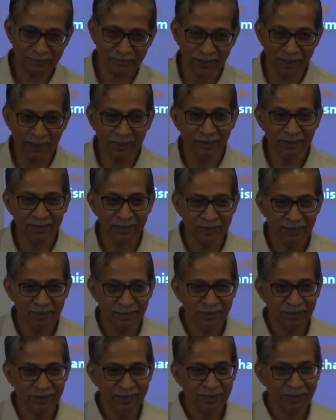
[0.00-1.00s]
Huh?
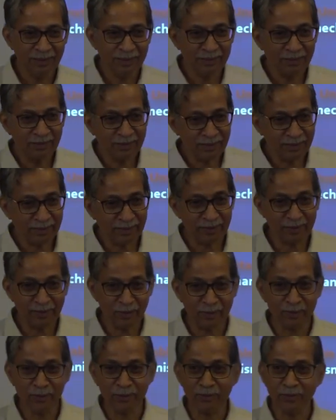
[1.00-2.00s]

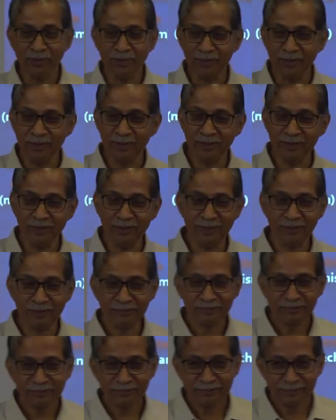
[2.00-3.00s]
No, no, uh,
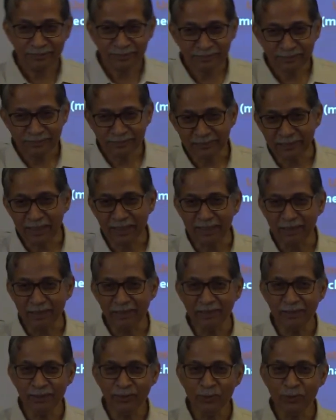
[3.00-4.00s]

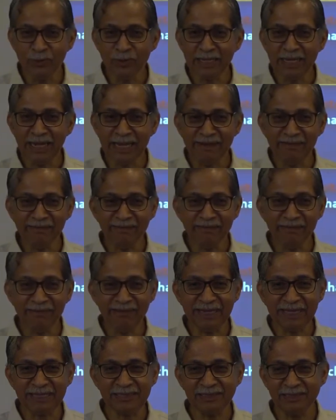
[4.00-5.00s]
you can
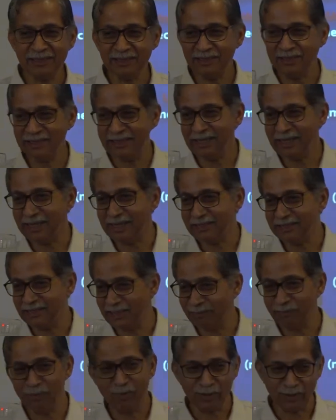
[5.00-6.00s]
fix
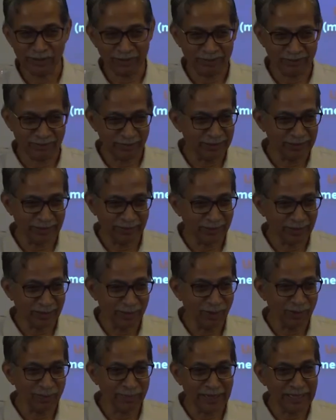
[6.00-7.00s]
supports. We, we're
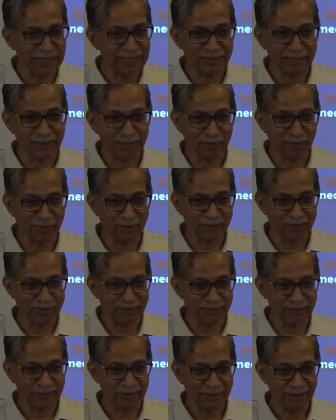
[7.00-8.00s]
not bringing
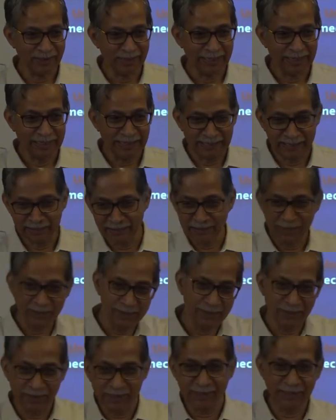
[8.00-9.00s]
supports.
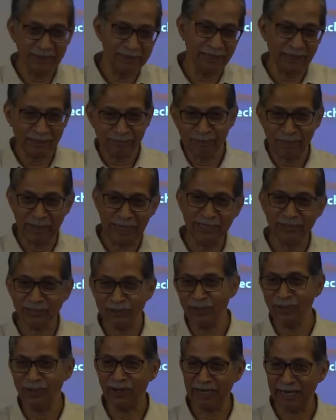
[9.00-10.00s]
Internally, that play
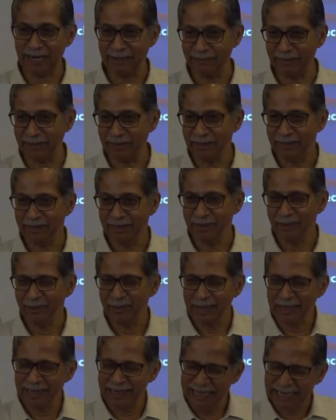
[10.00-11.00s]
should not happen.
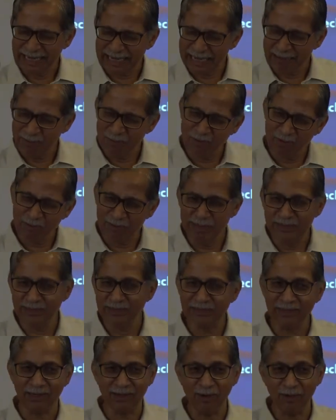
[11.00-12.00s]
Little movement
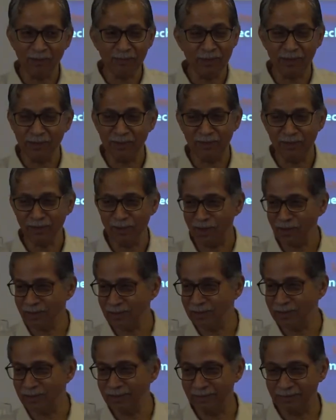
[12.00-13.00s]
is allowed, but
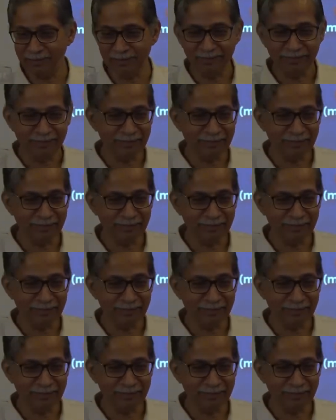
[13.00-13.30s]
not uh,